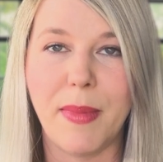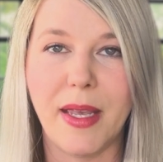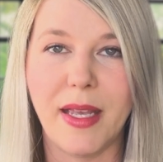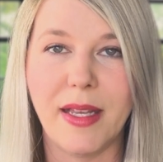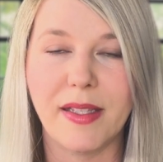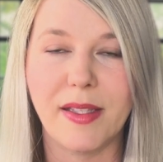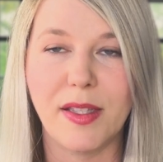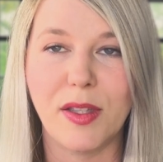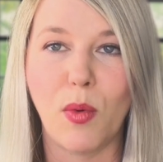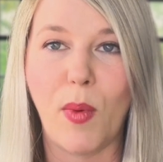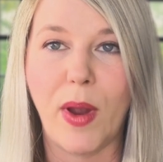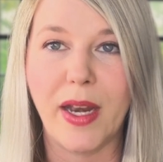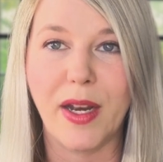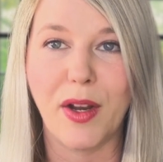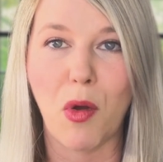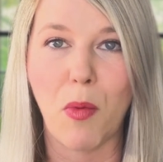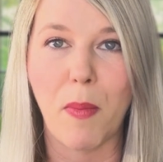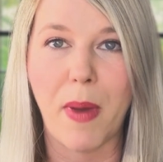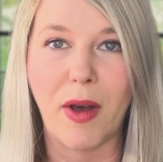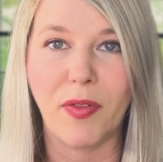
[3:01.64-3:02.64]
is the way to
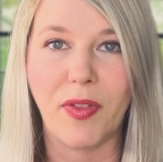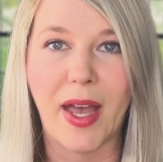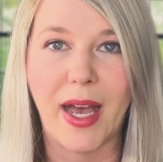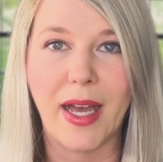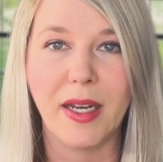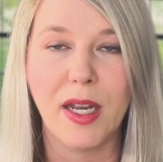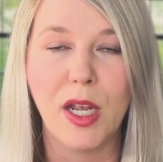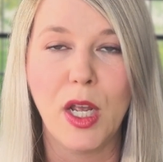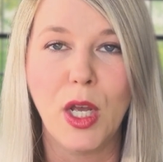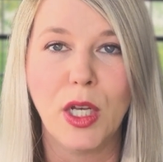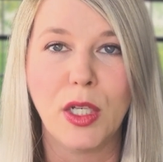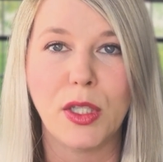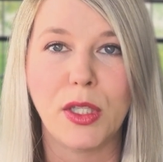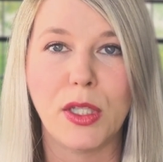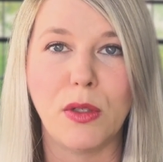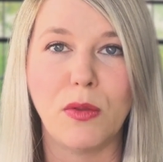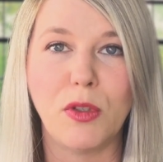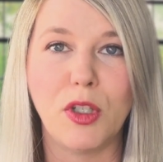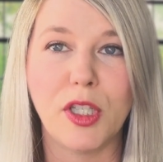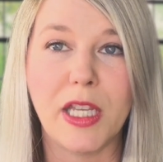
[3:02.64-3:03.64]
go about that.
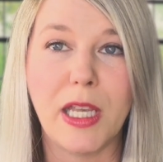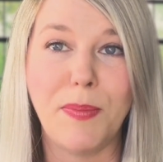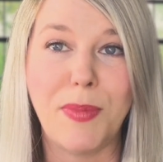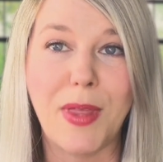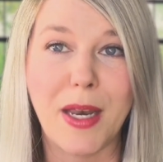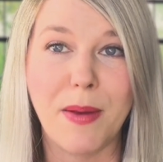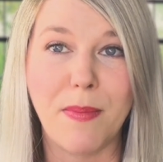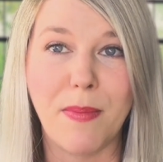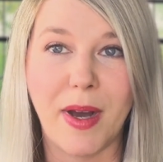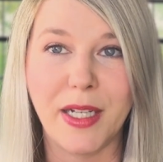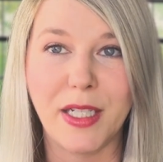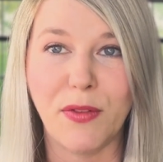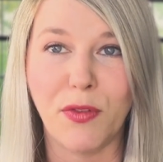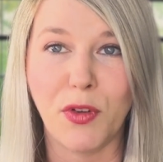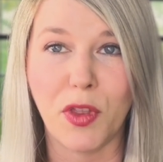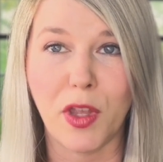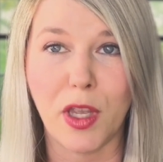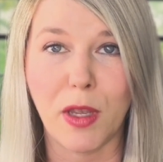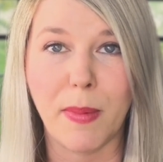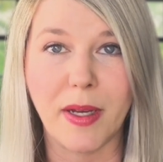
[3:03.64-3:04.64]
So just keep that in mind if
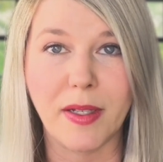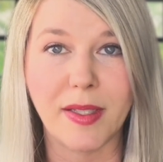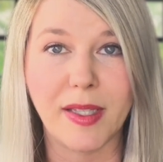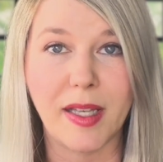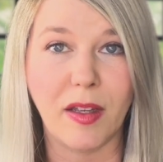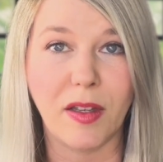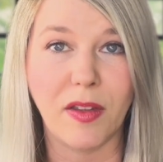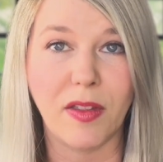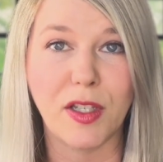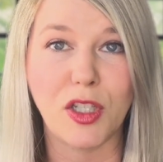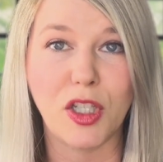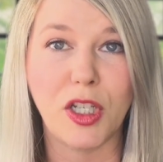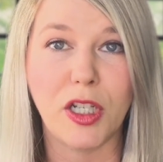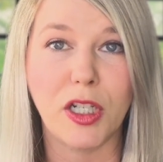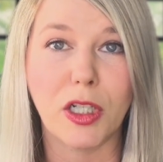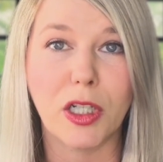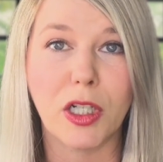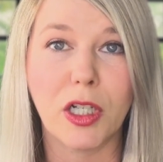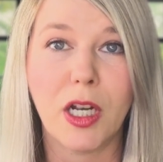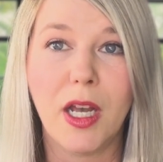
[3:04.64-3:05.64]
you're thinking about selling this
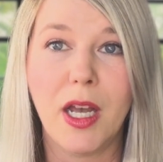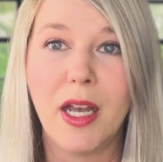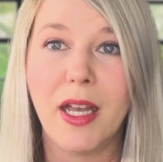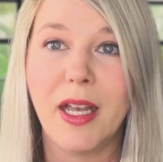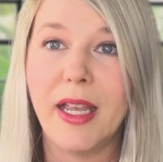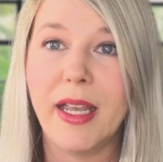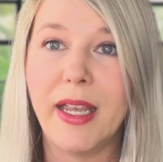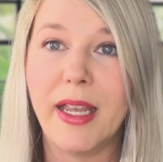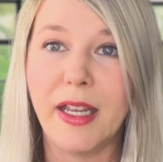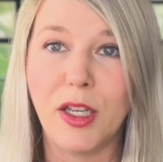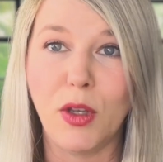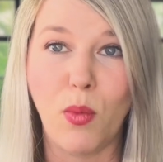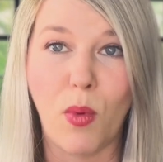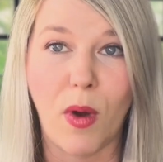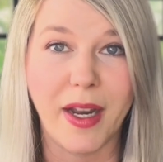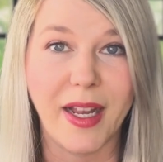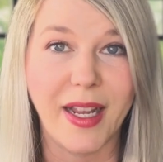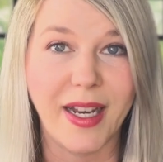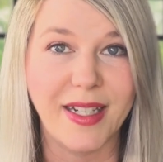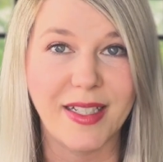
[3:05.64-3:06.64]
year and you
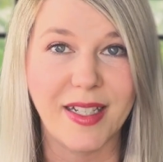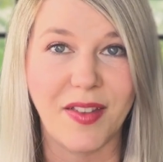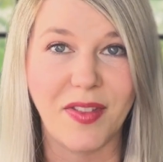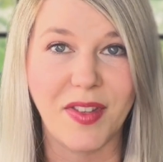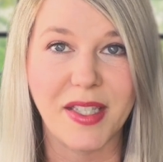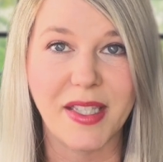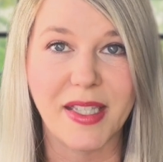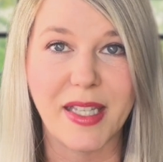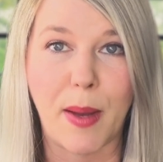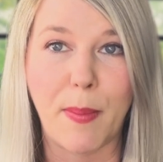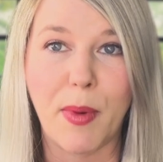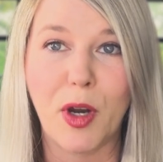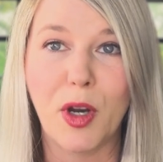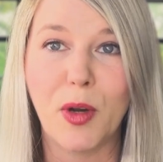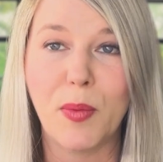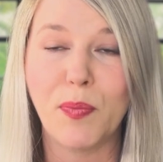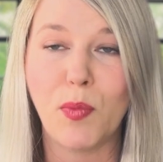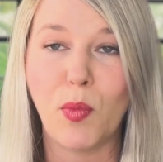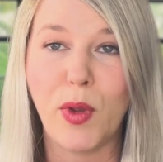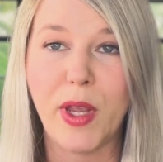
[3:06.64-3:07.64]
want to get it done this
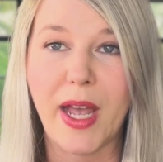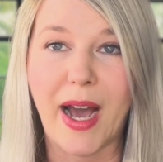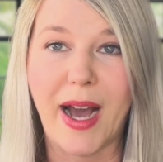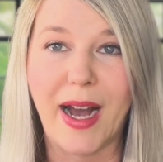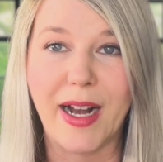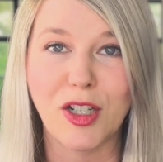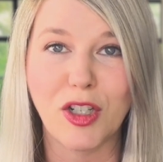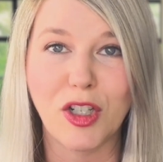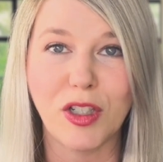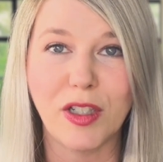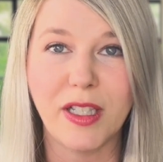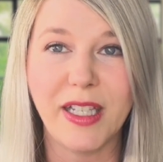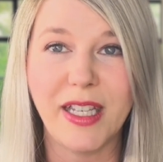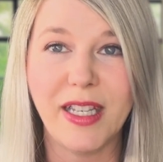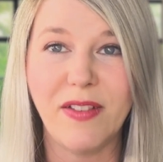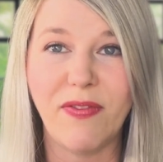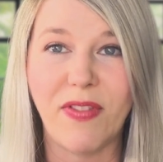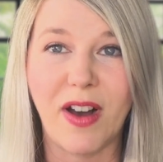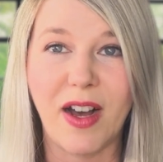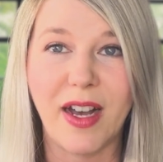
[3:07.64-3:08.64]
summer. We
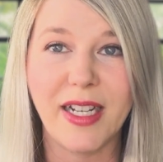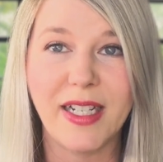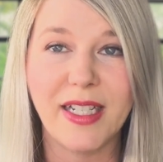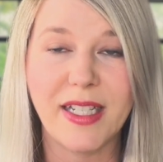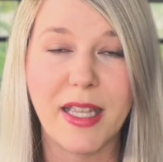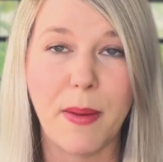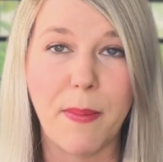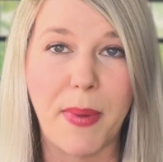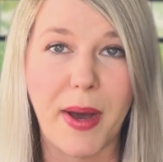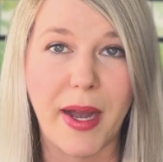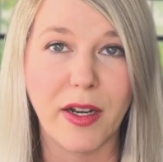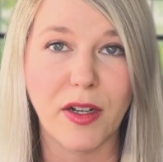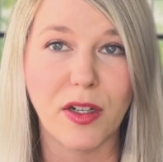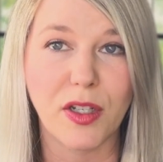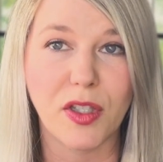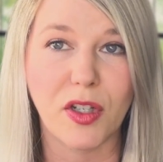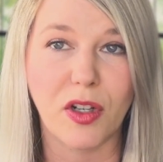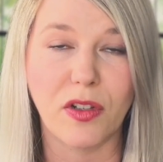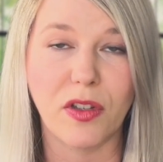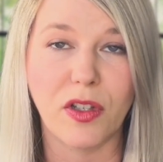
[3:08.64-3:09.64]
actually find that
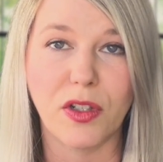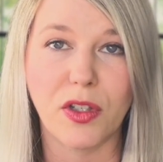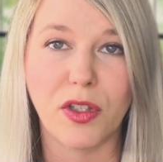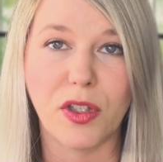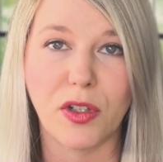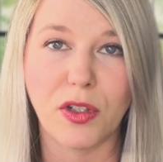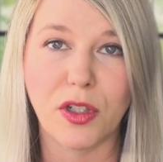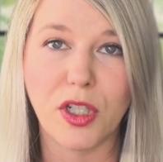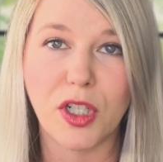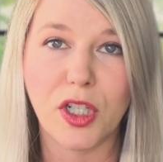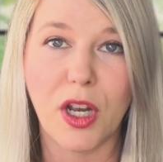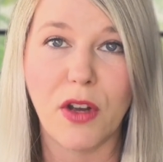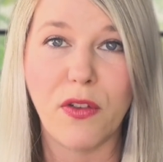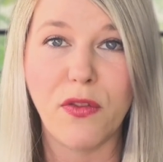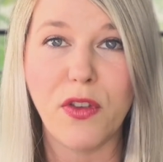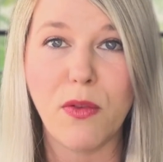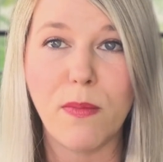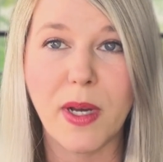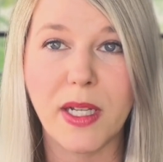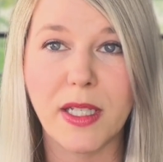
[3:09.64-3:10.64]
buyers start their search a
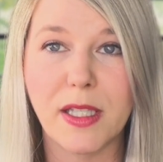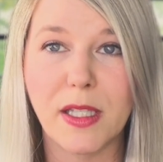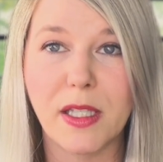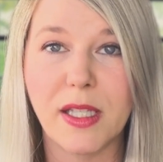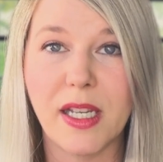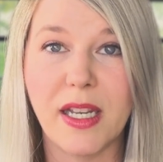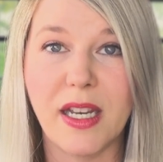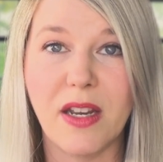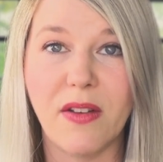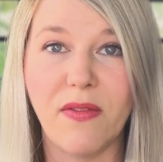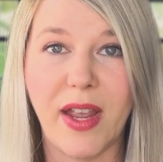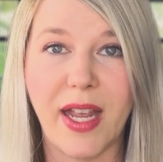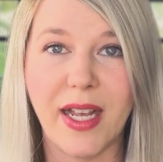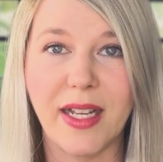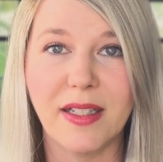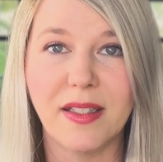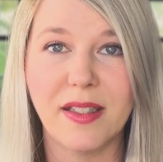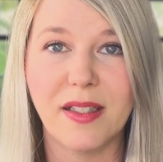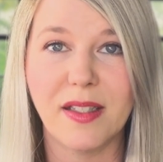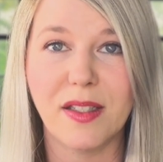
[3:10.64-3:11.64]
few months in
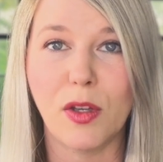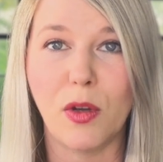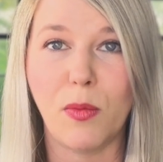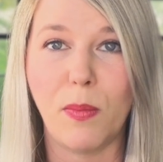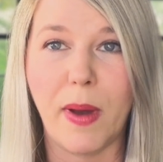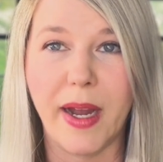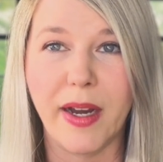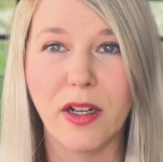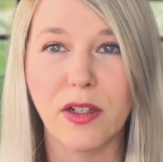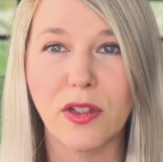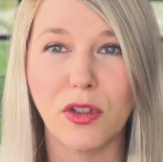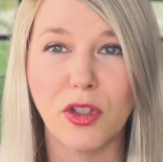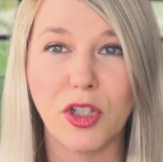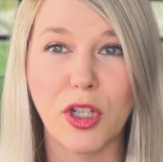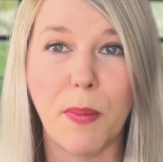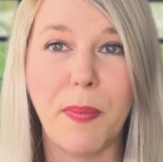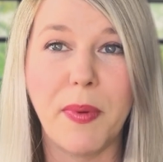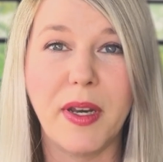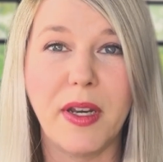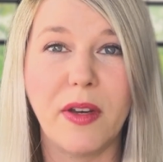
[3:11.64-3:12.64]
advance. So buyers are
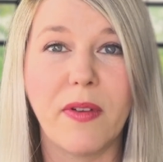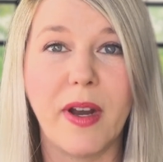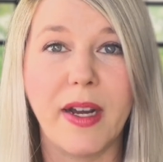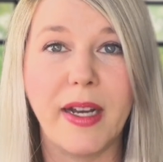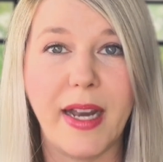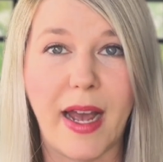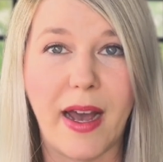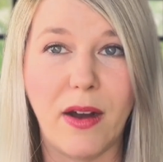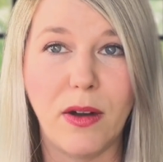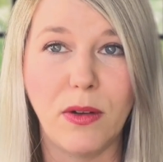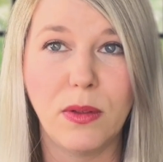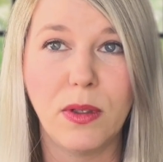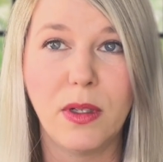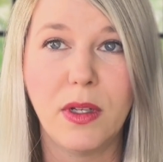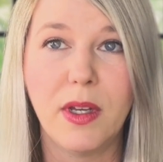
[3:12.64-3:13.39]
jumping in right now